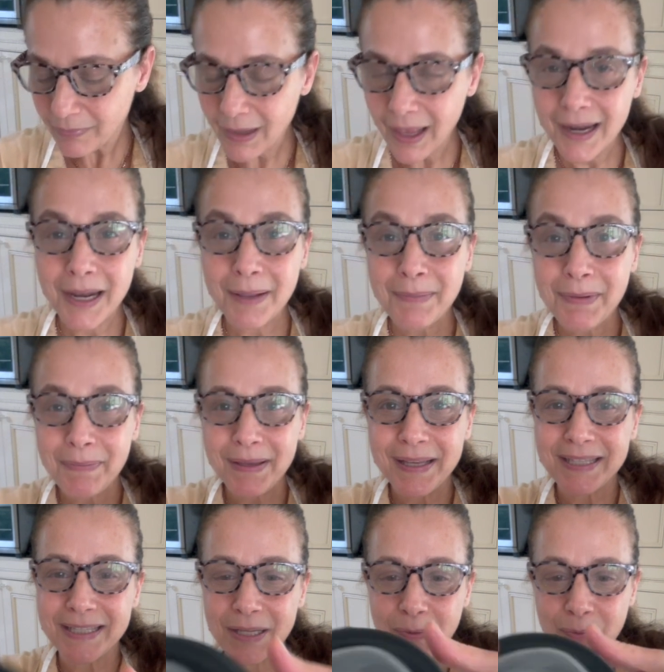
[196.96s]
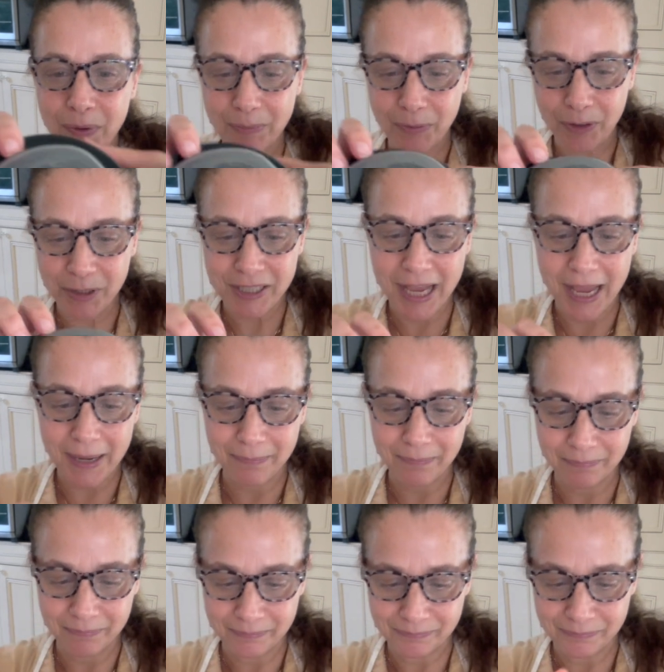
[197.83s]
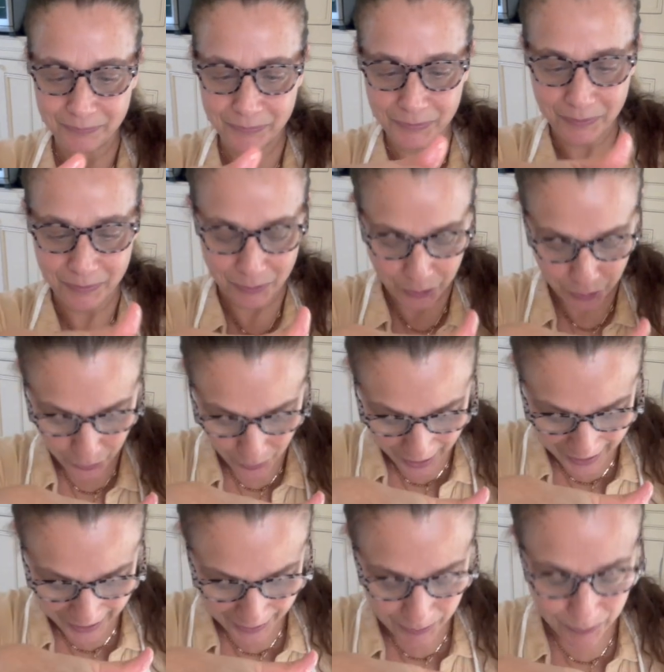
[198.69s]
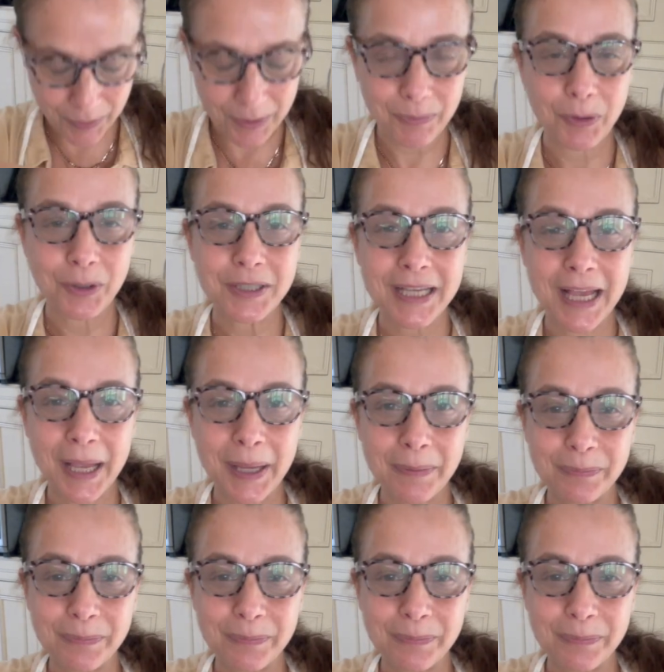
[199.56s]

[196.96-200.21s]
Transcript: let me mix it one more time. Try it one more time.